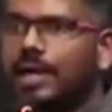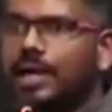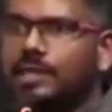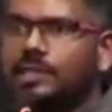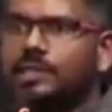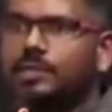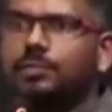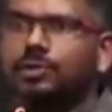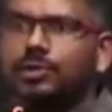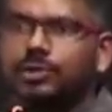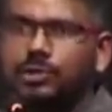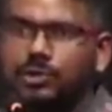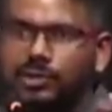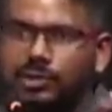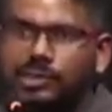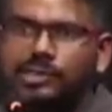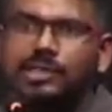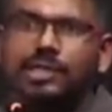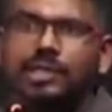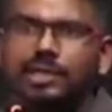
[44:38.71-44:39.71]
as opposed to
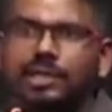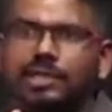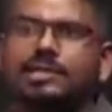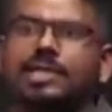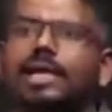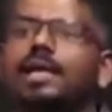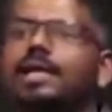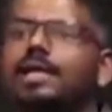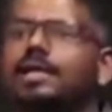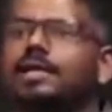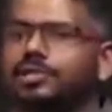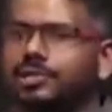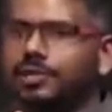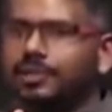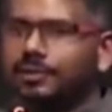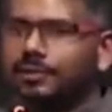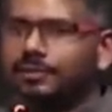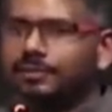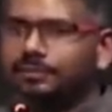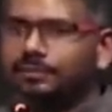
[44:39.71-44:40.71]
serious
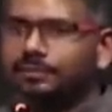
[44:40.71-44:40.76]
ideation.